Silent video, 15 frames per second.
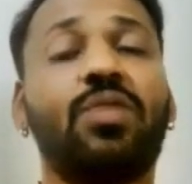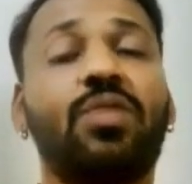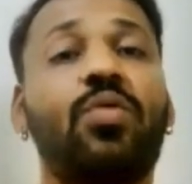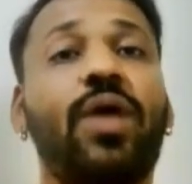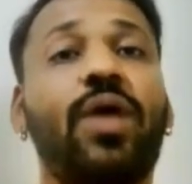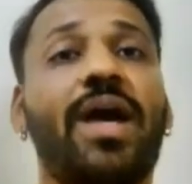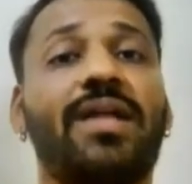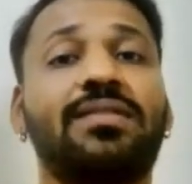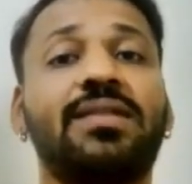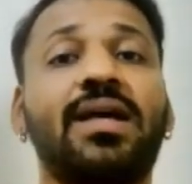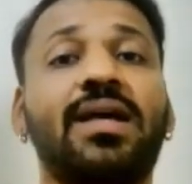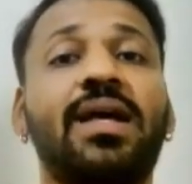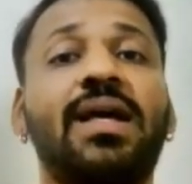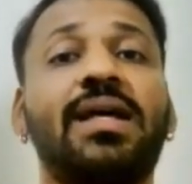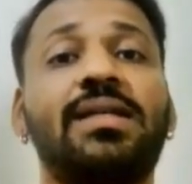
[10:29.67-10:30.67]

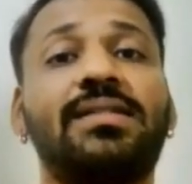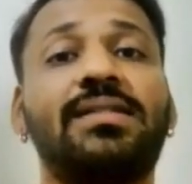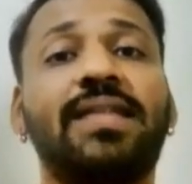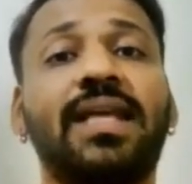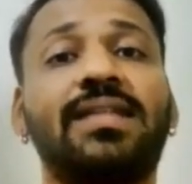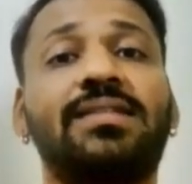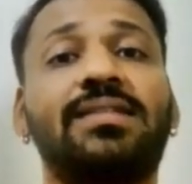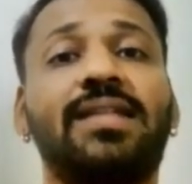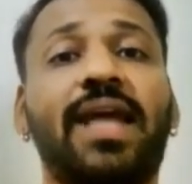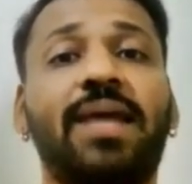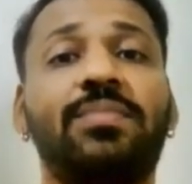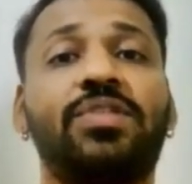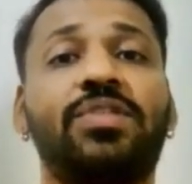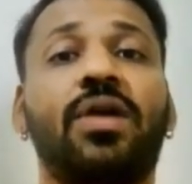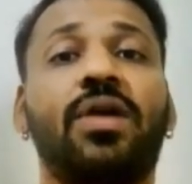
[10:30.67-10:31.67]
more mineral
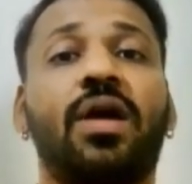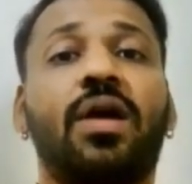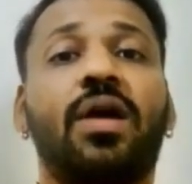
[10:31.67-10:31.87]
inputs